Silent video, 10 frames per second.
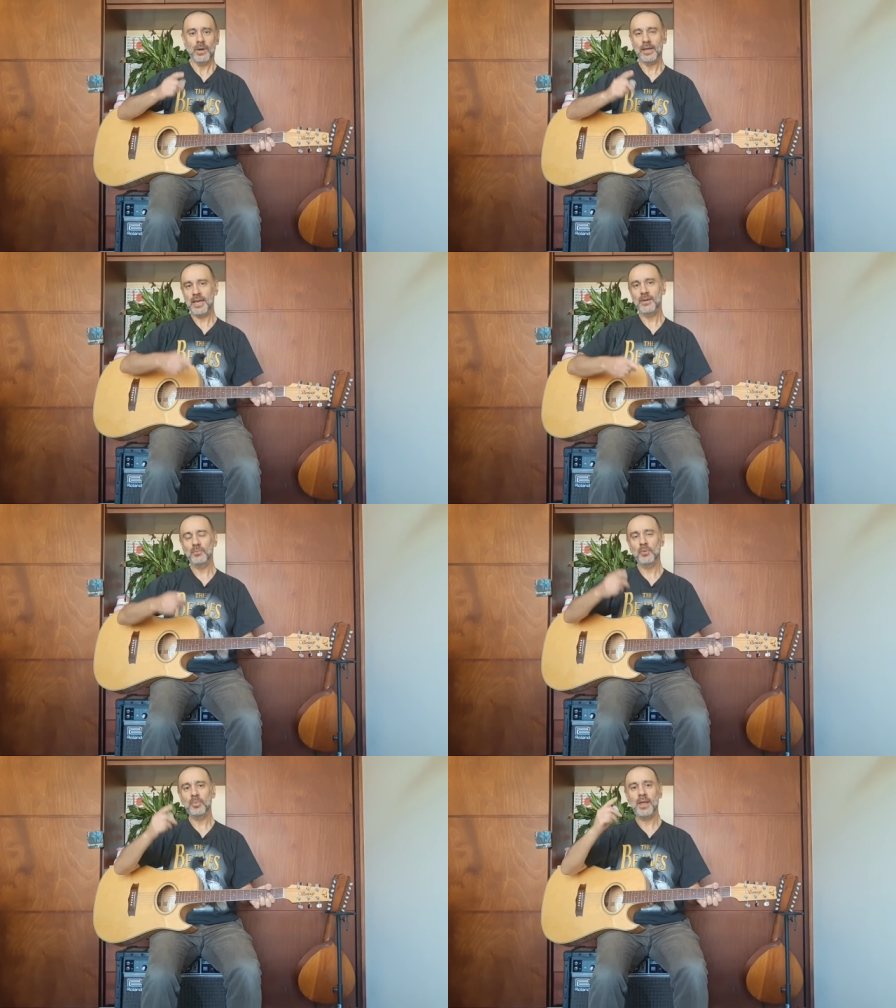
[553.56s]
Again,
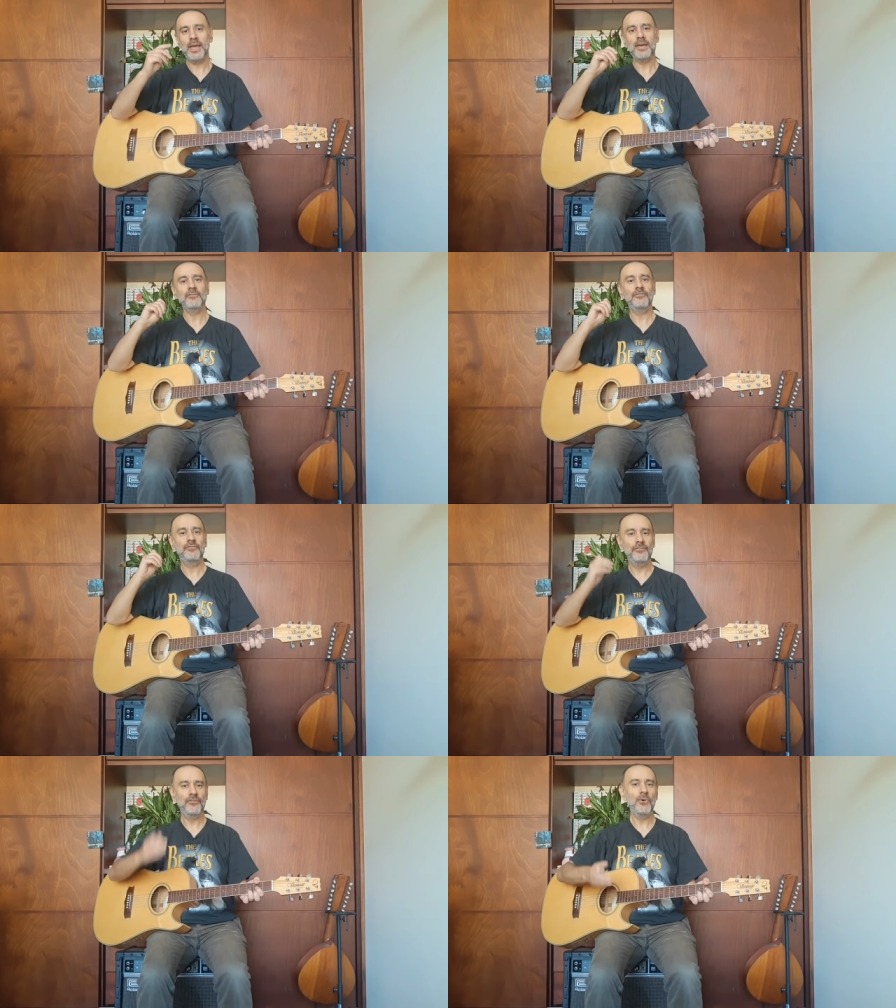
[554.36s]
we'll play
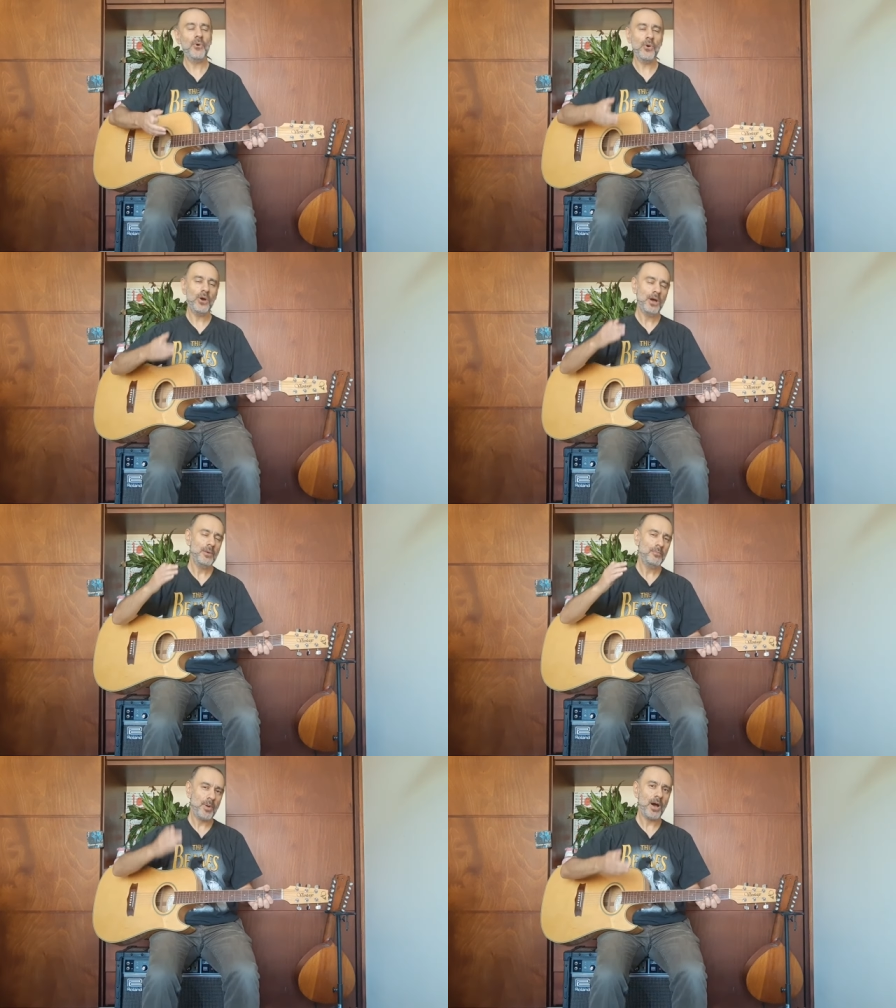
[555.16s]
four
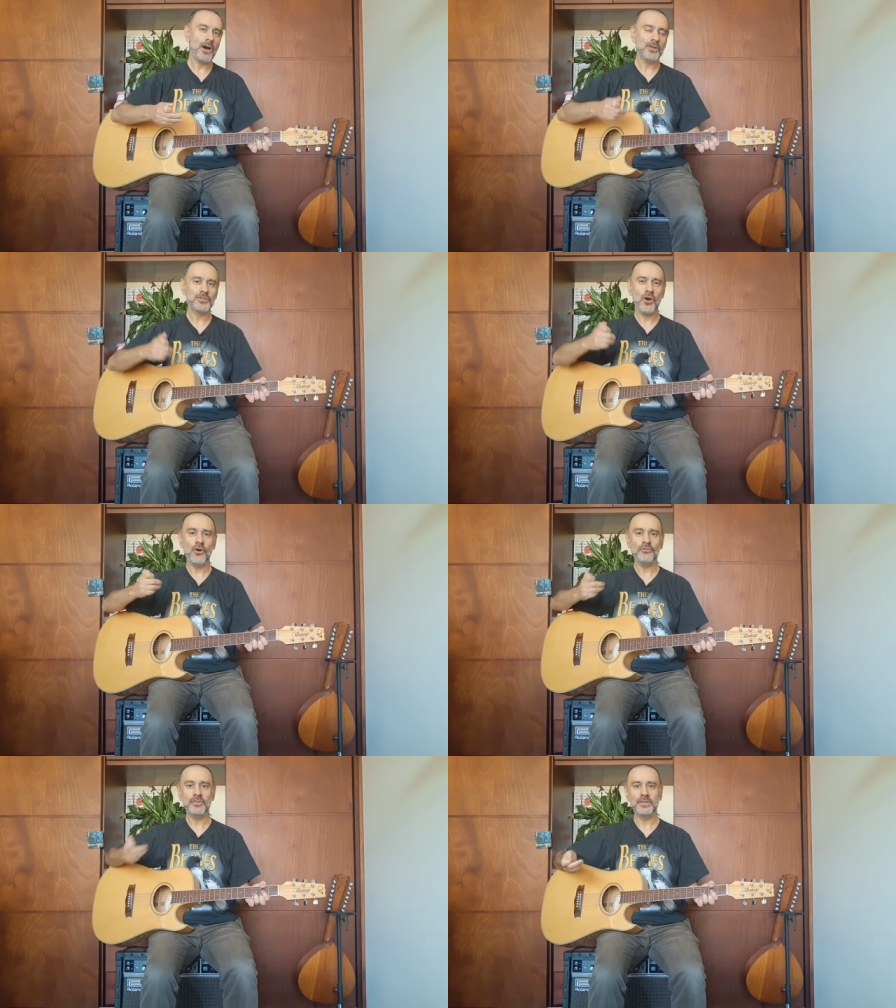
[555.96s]
bars
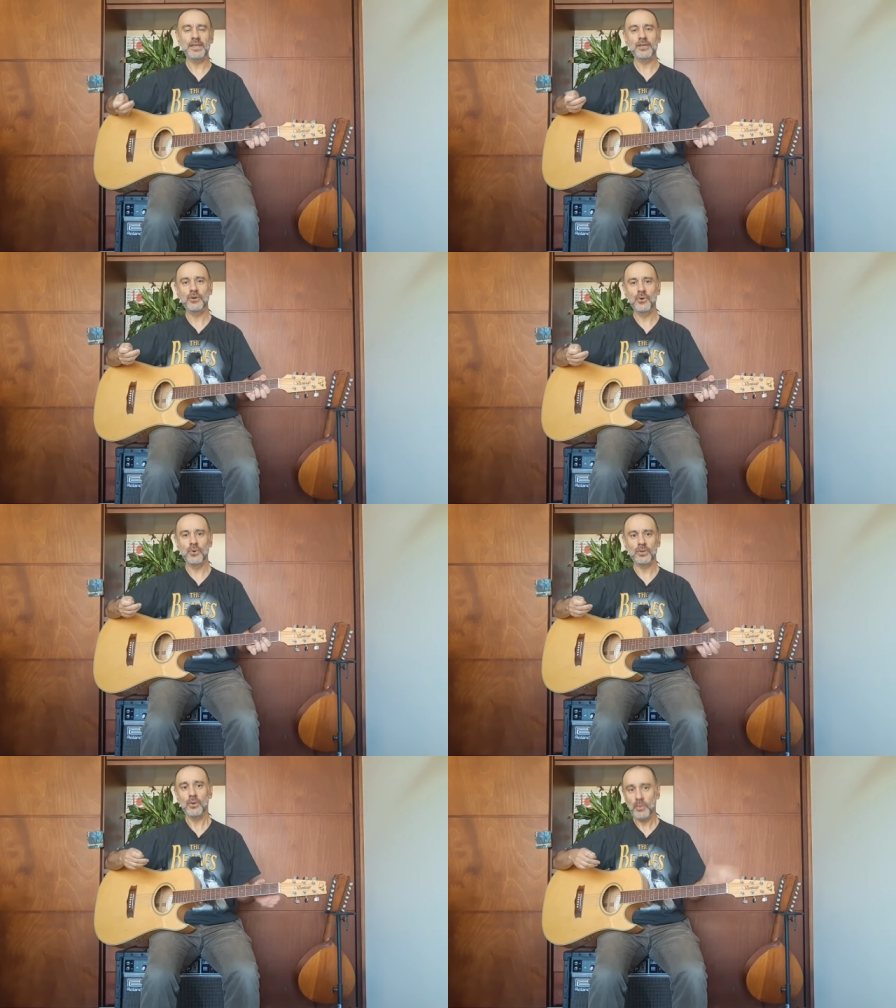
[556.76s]
of the D
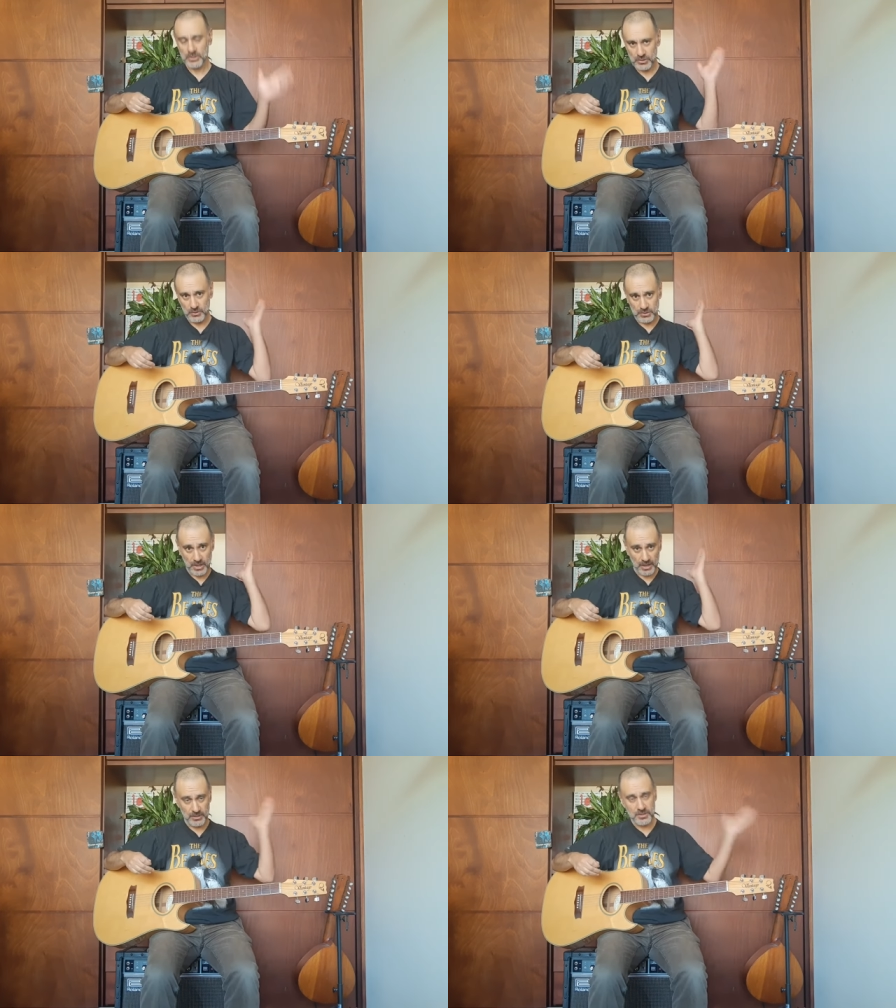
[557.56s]
chord, which looks
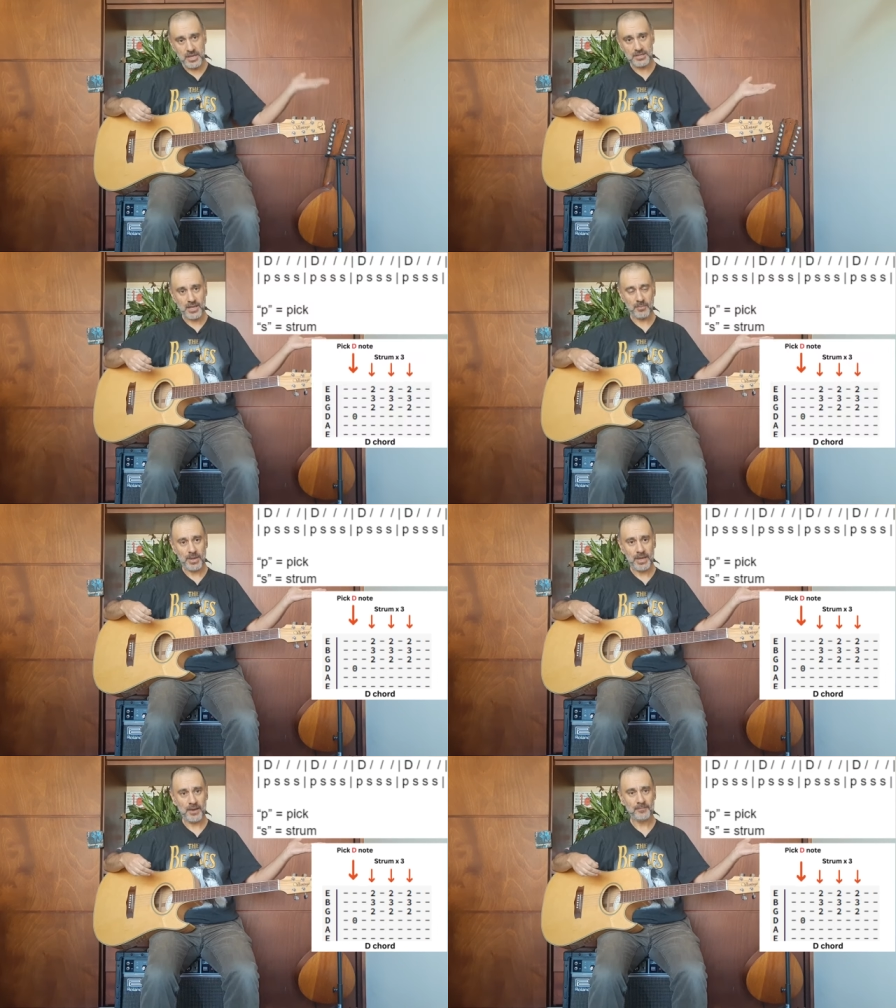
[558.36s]
like this up
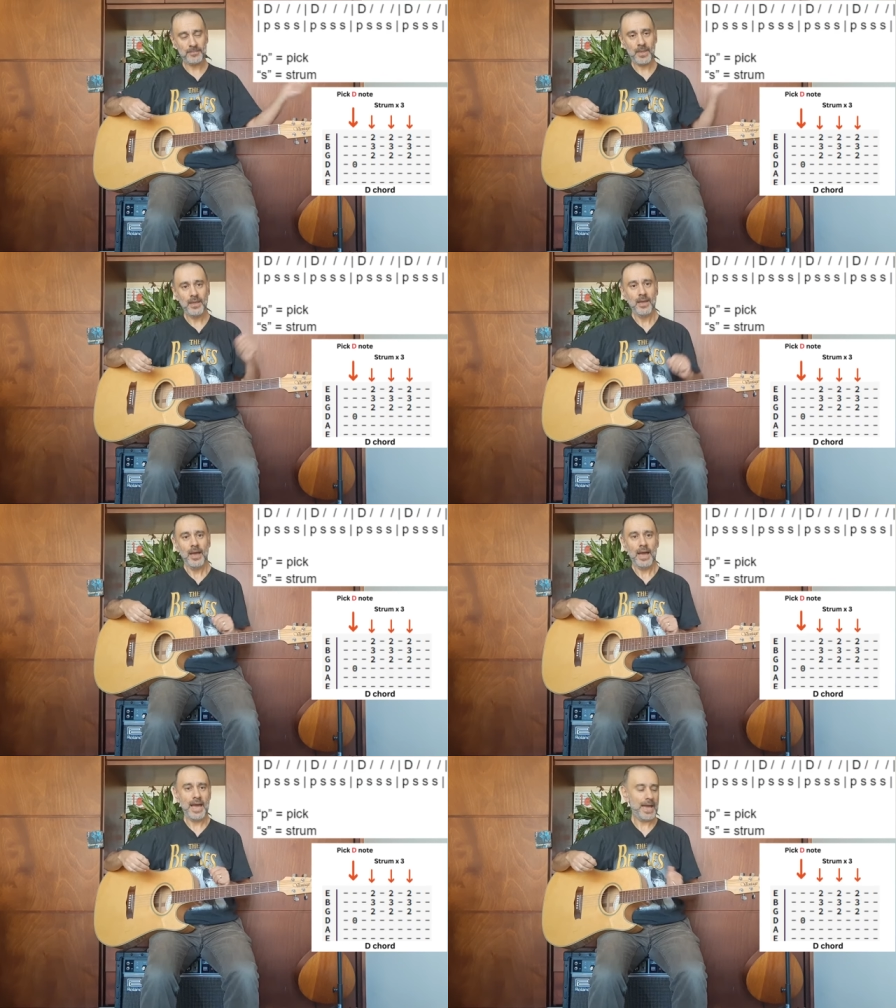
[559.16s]
here
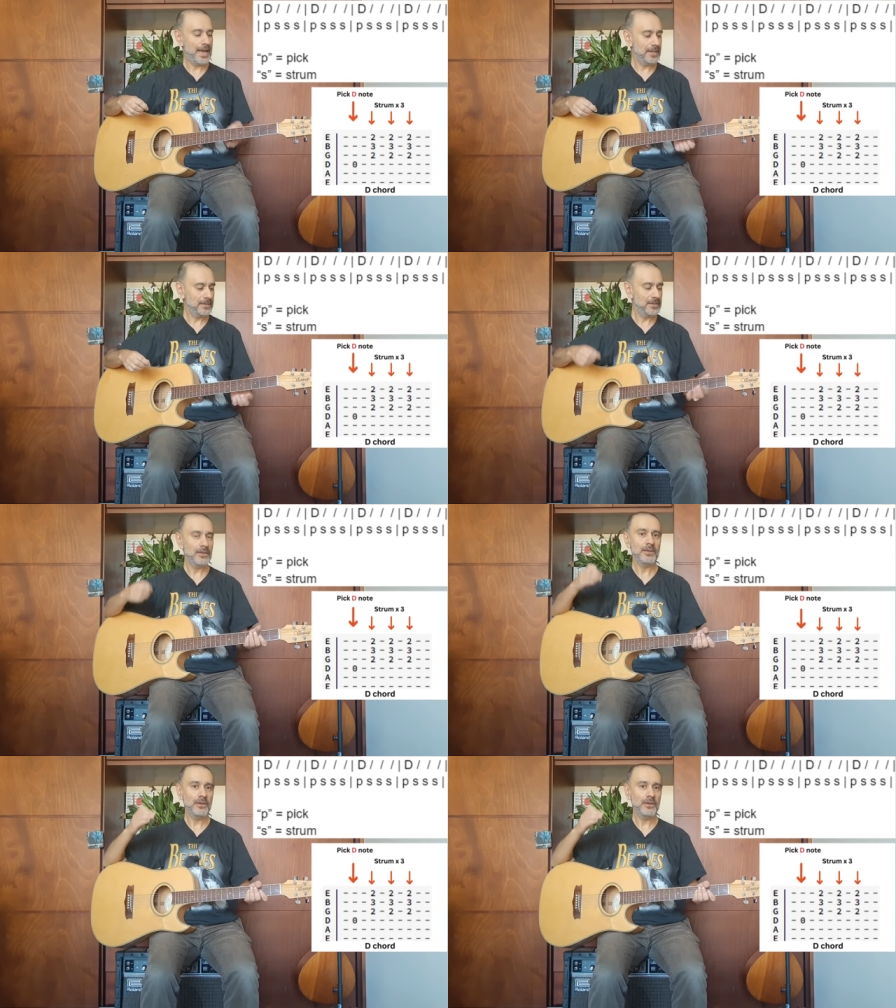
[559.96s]
and